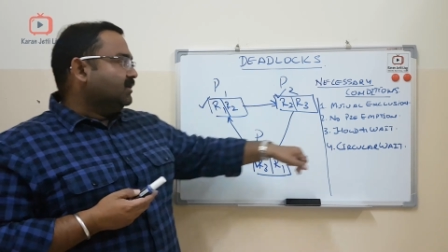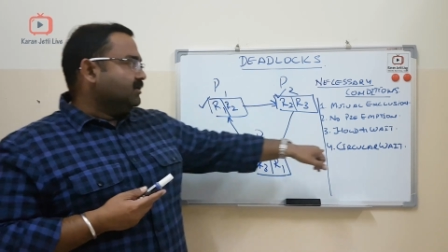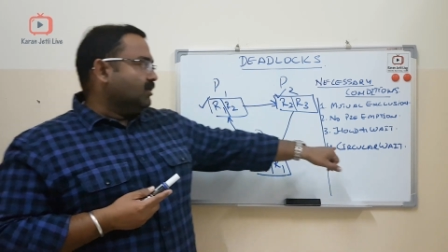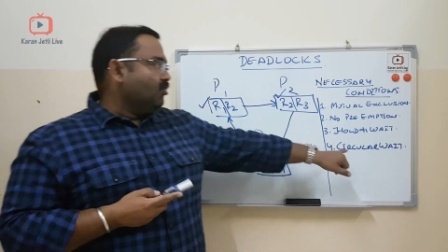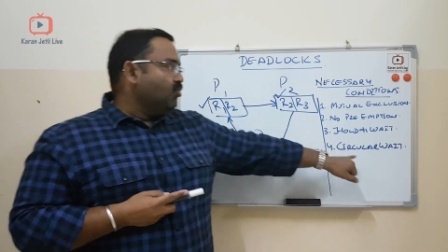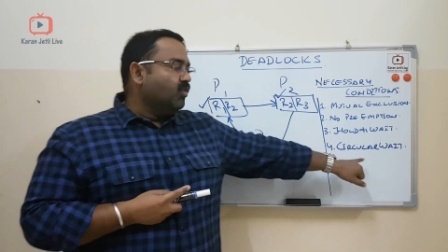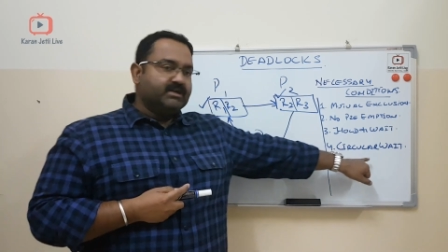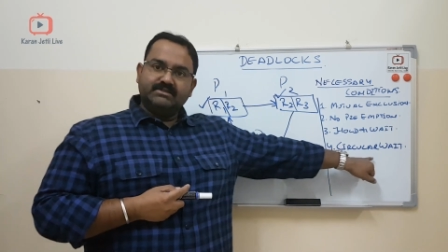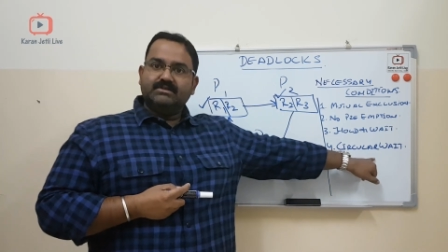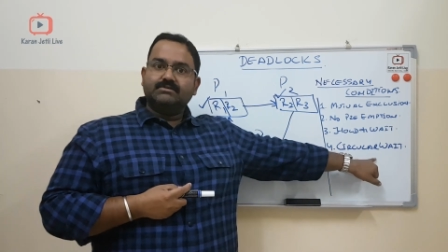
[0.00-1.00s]
Now,
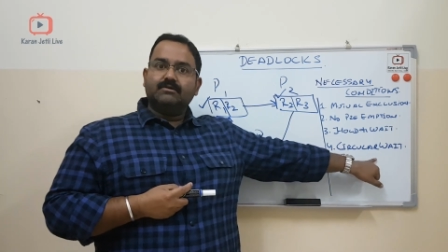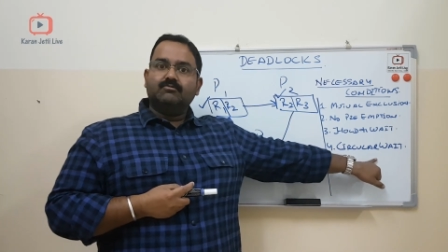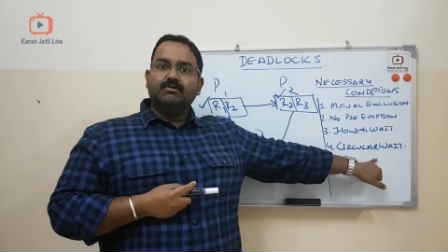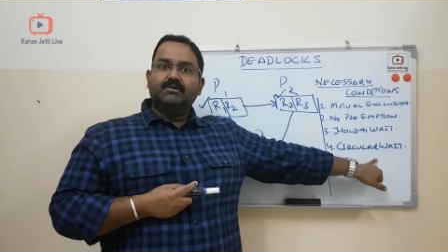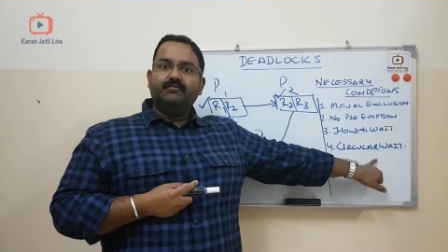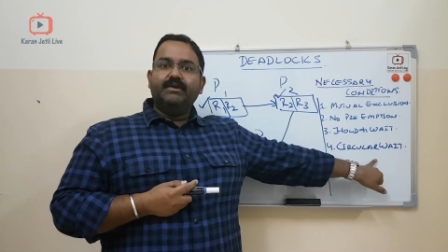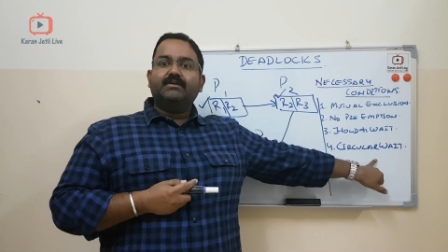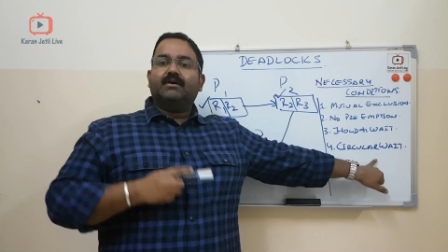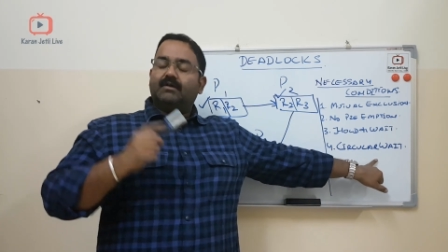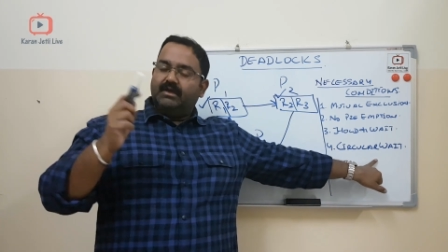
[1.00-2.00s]
what is the circular
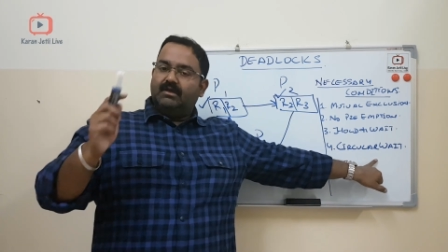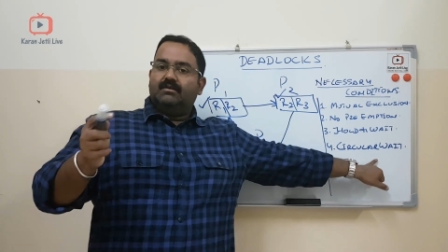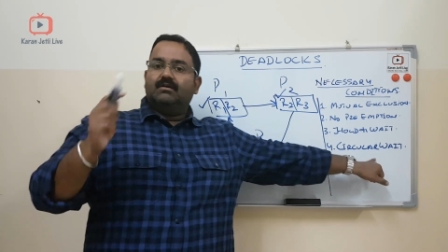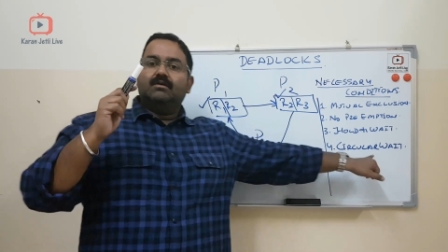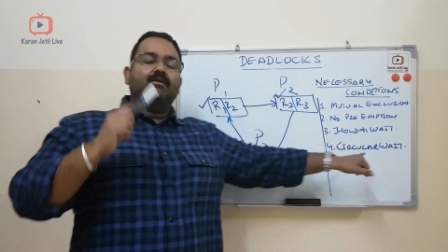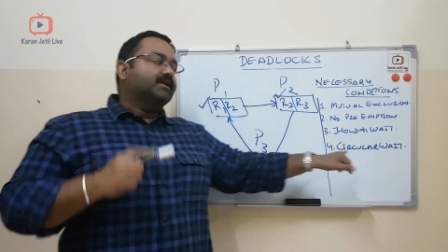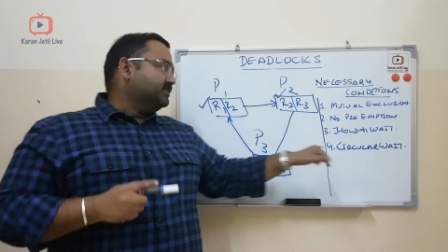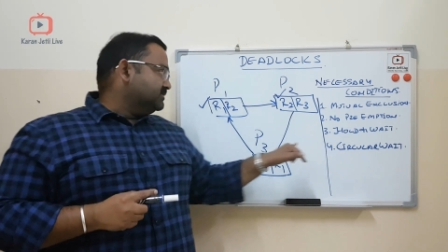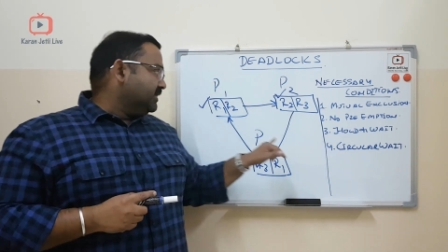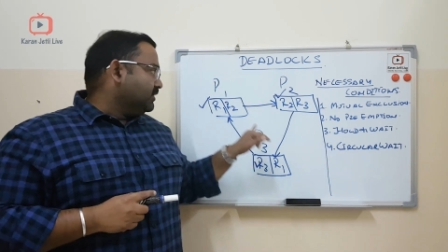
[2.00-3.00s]
wait? Again, it
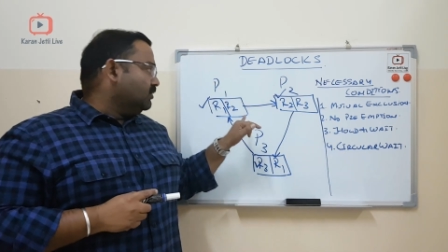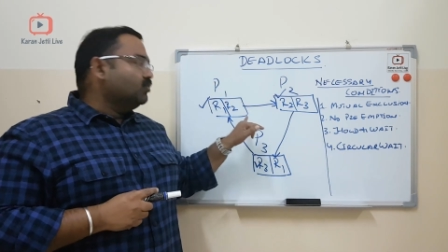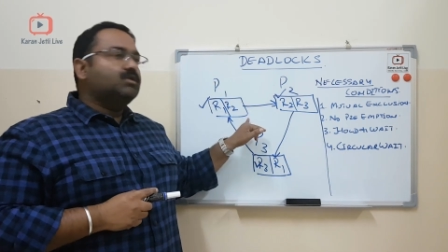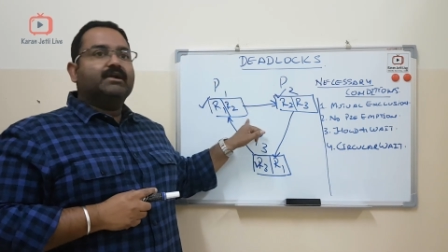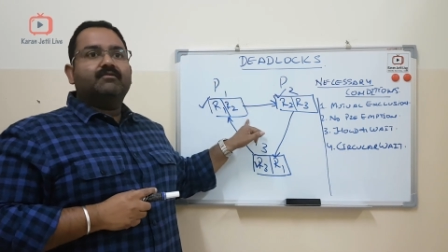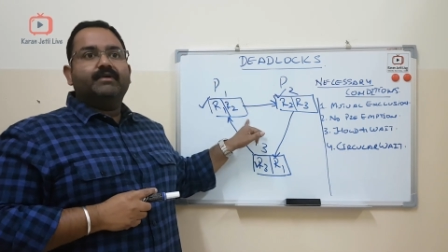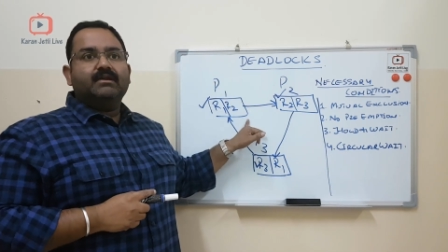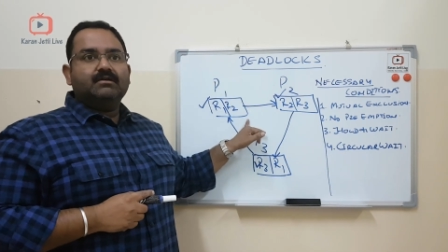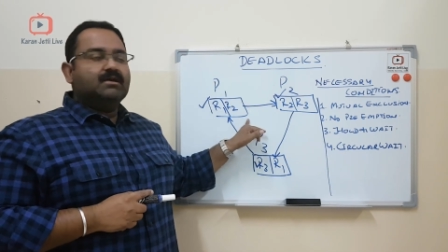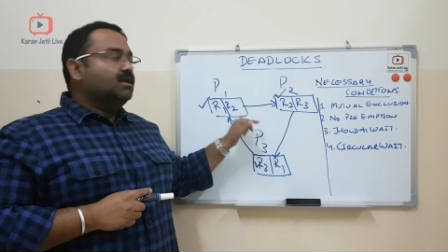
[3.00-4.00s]
is like a hold and
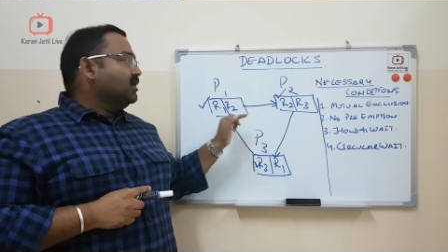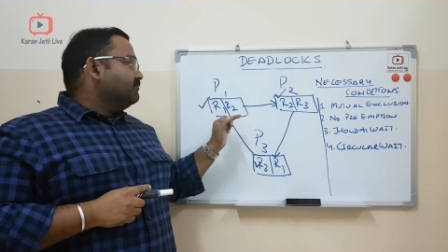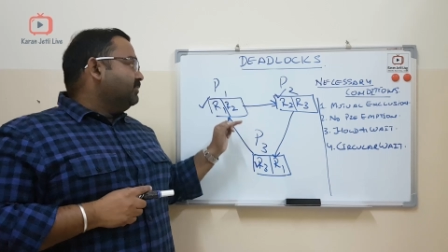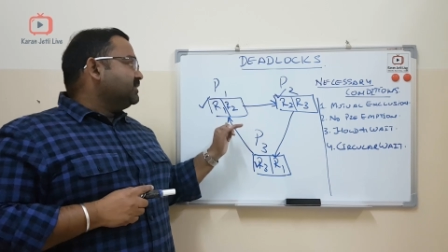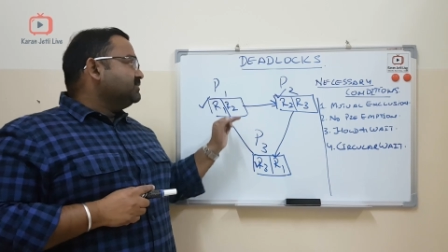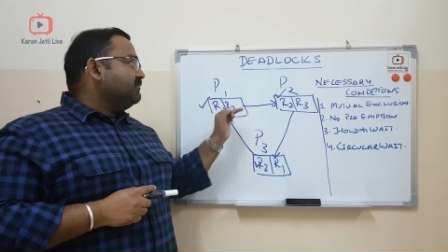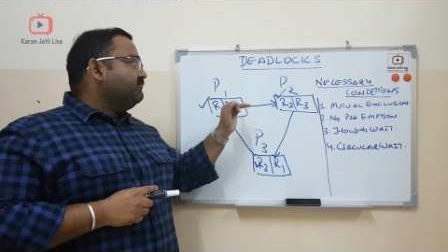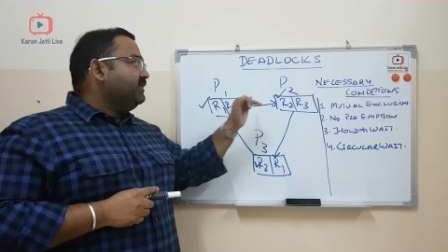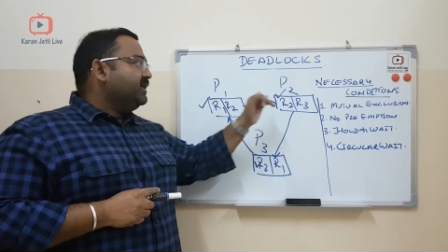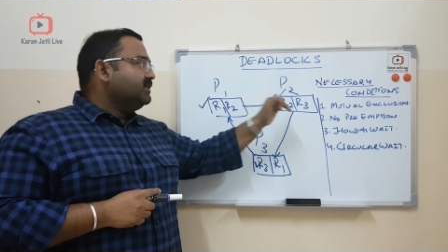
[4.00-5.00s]
wait, but the
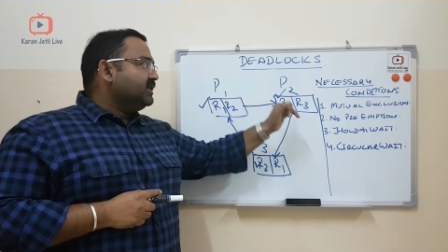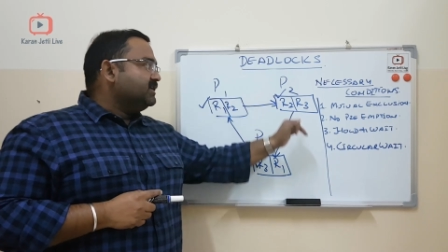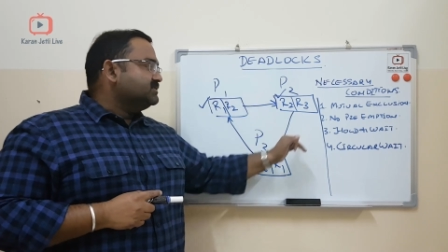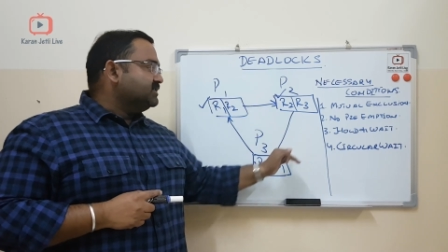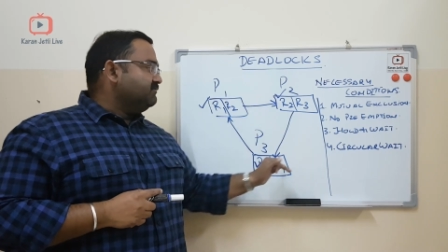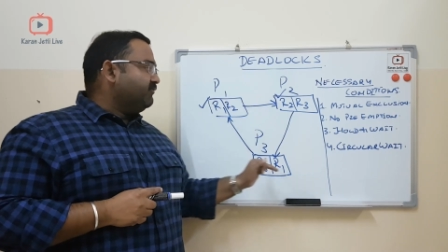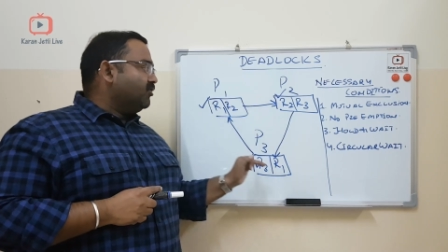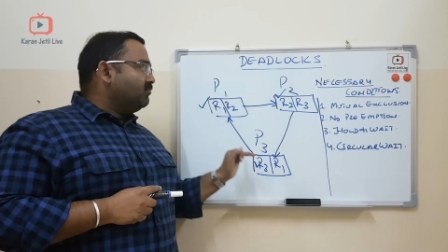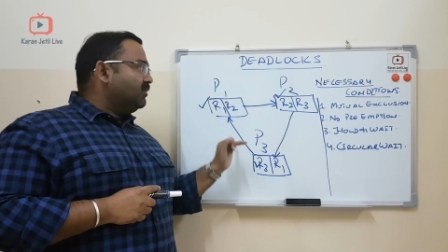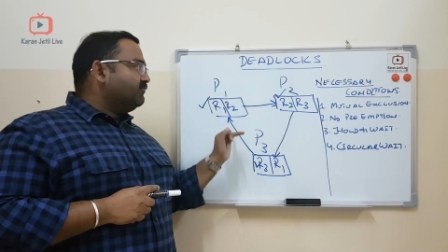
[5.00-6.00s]
wait is in
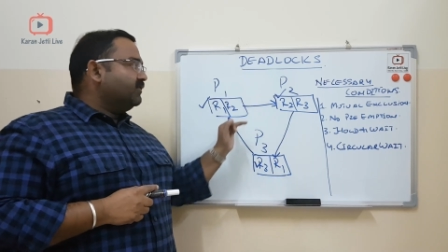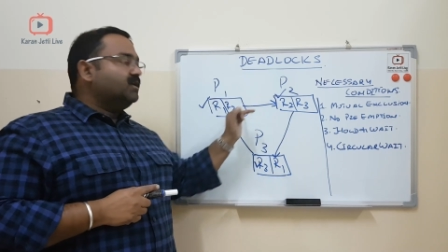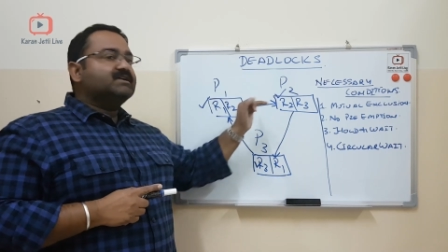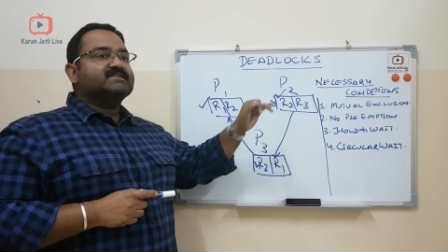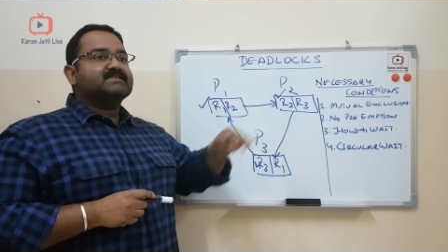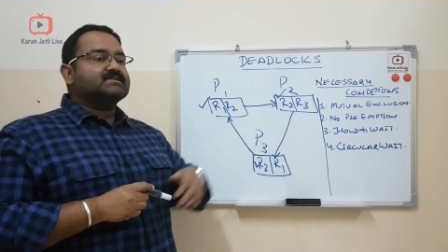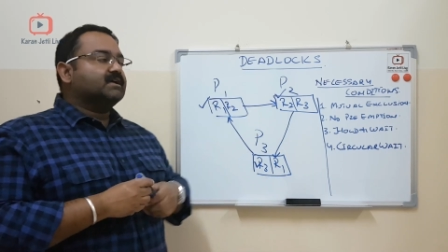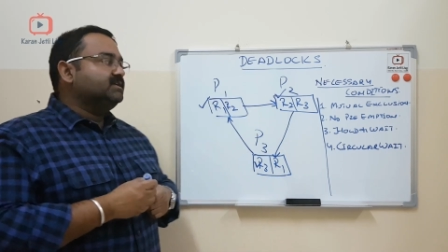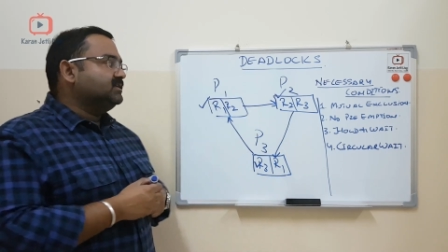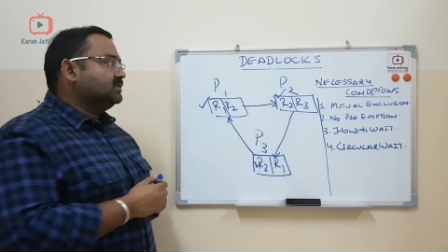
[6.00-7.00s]
form of a
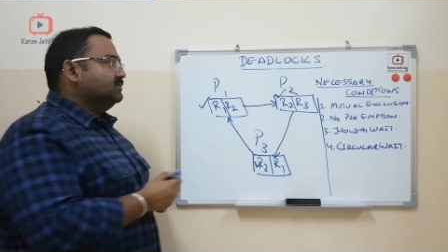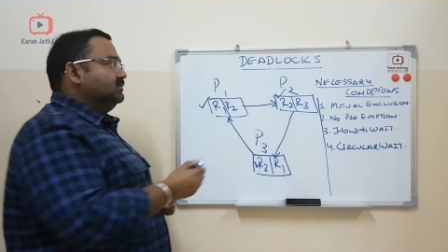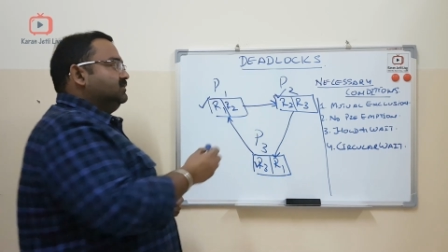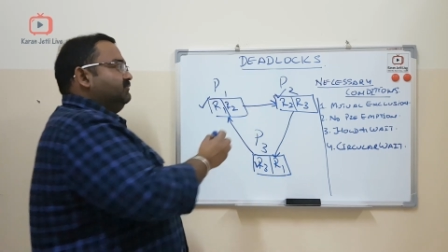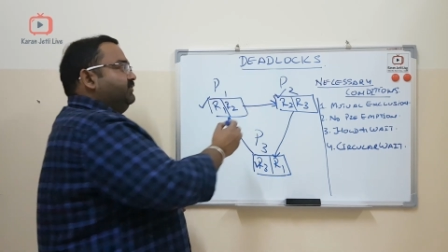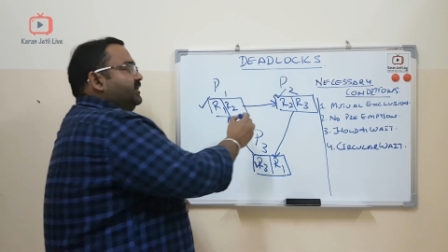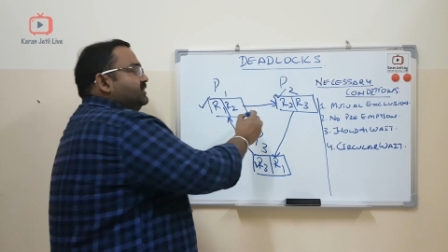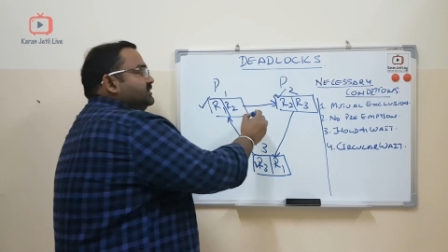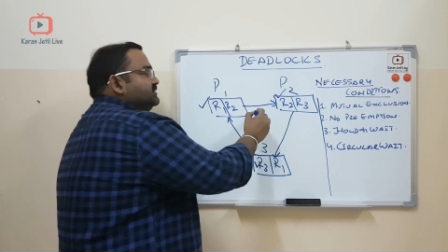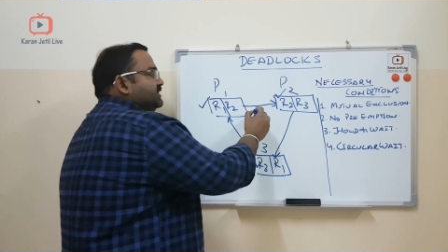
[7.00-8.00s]
cycle.
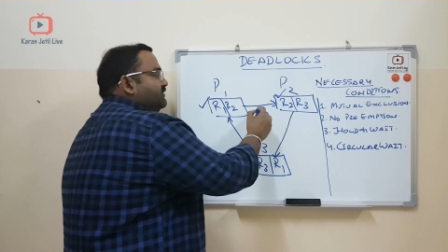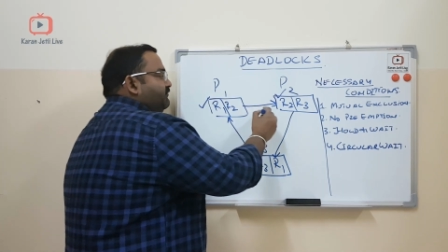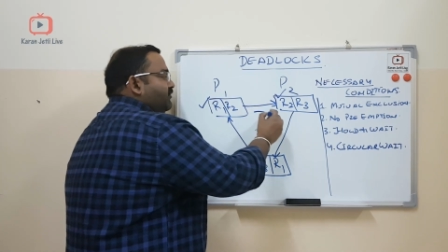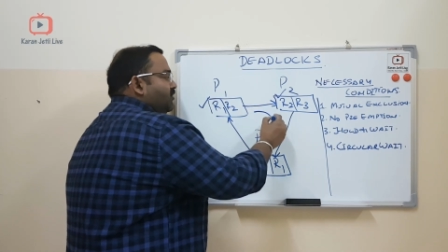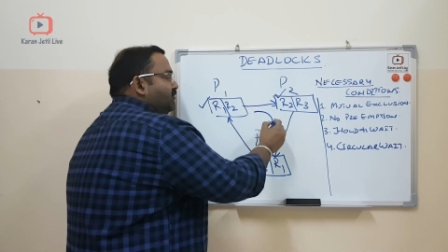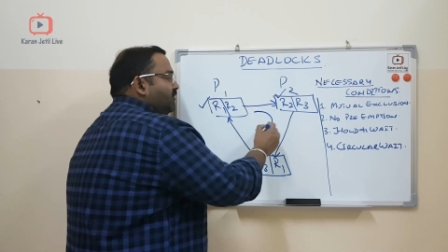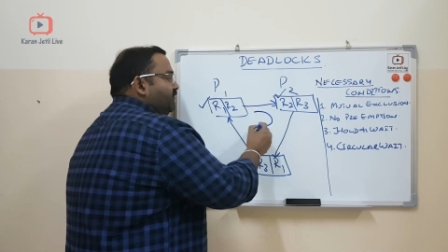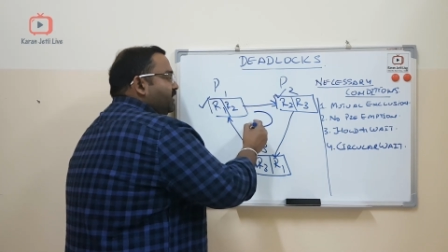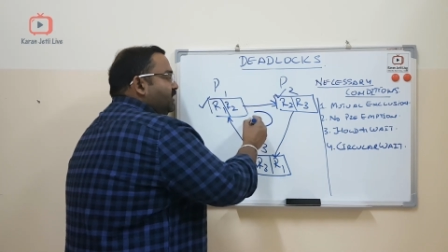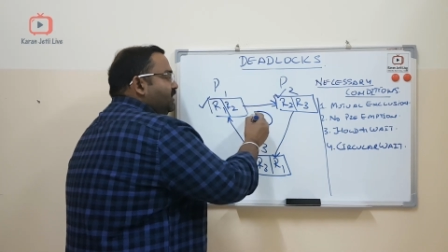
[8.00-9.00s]
Wait is in form
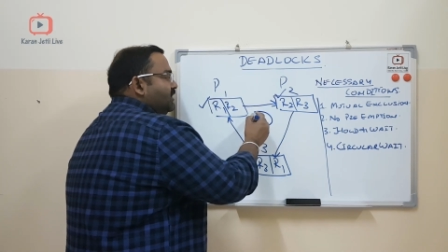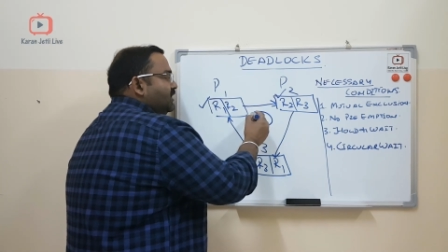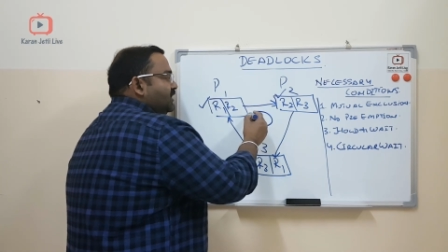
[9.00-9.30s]
of a